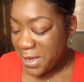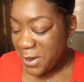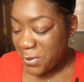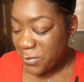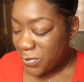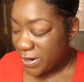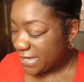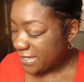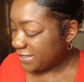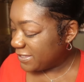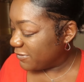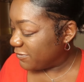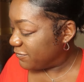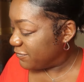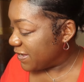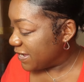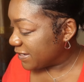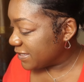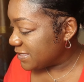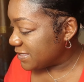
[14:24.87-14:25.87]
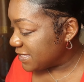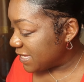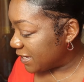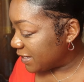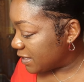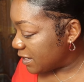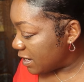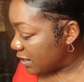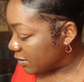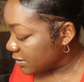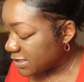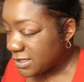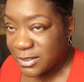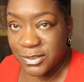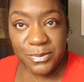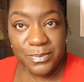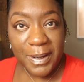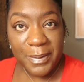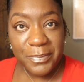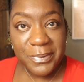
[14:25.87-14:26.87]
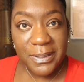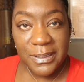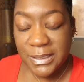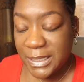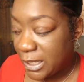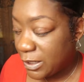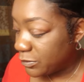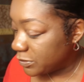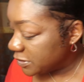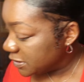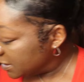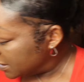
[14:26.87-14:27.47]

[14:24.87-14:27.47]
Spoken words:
What the fuck is that called? Excuse my language.